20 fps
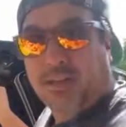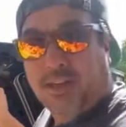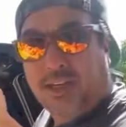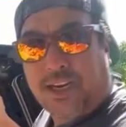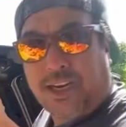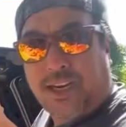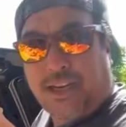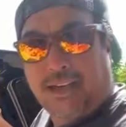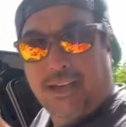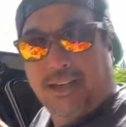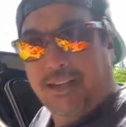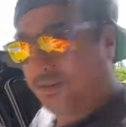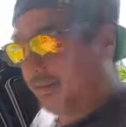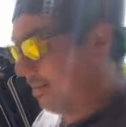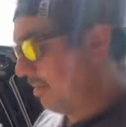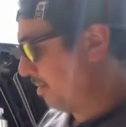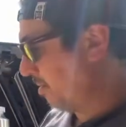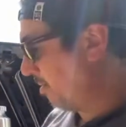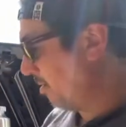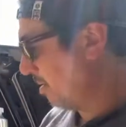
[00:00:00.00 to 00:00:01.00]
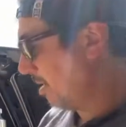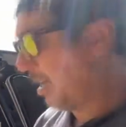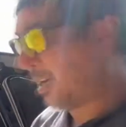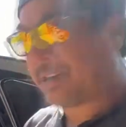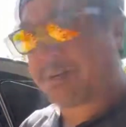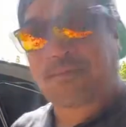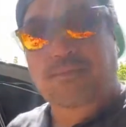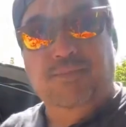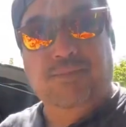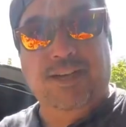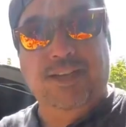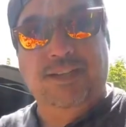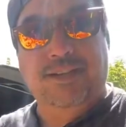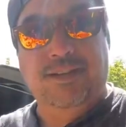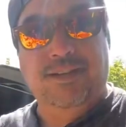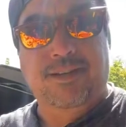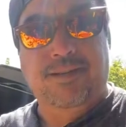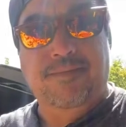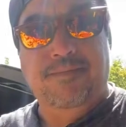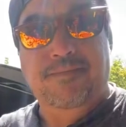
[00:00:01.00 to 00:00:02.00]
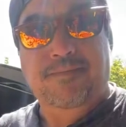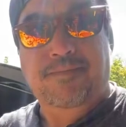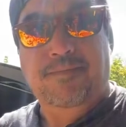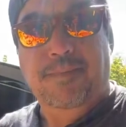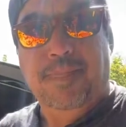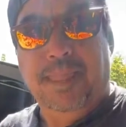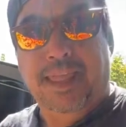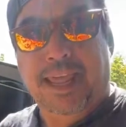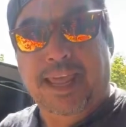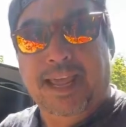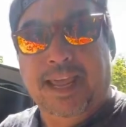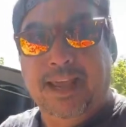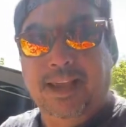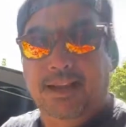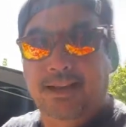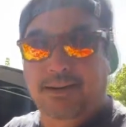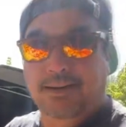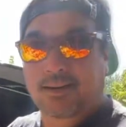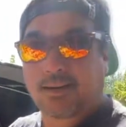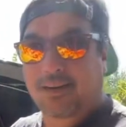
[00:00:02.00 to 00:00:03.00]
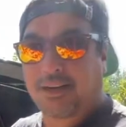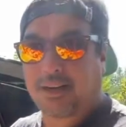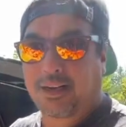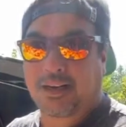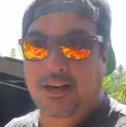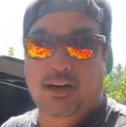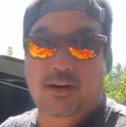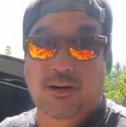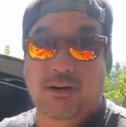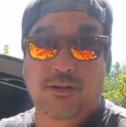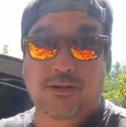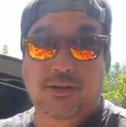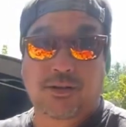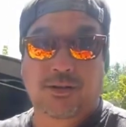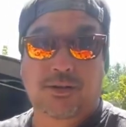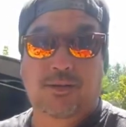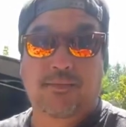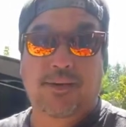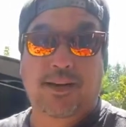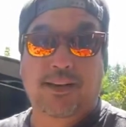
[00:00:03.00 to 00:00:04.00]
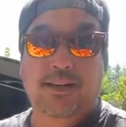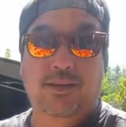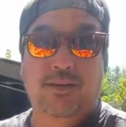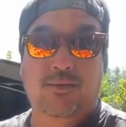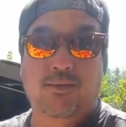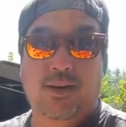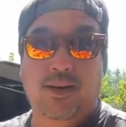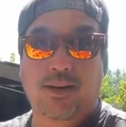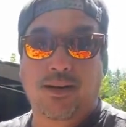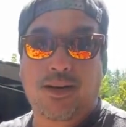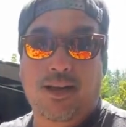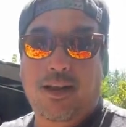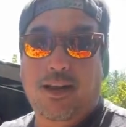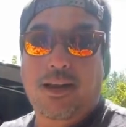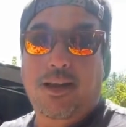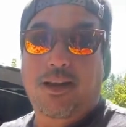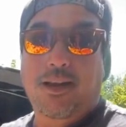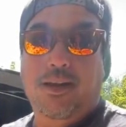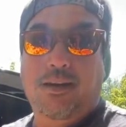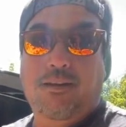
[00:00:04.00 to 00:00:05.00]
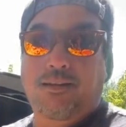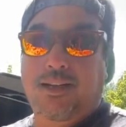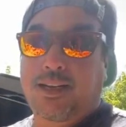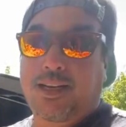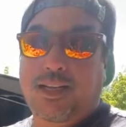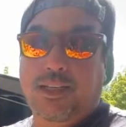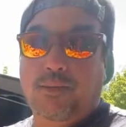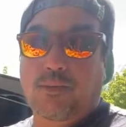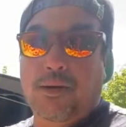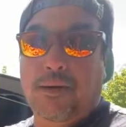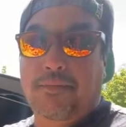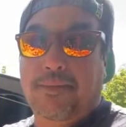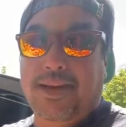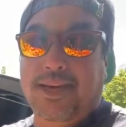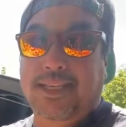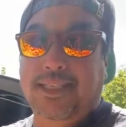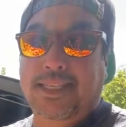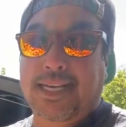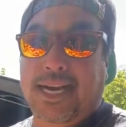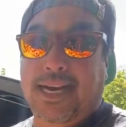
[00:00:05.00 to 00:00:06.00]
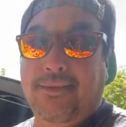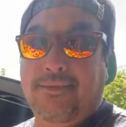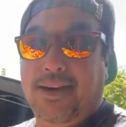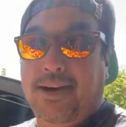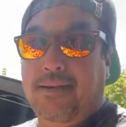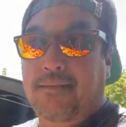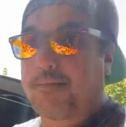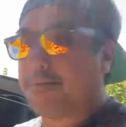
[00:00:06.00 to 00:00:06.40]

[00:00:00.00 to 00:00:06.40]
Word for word: need a compressor and an air hose to make this run. It only needs one PSI there.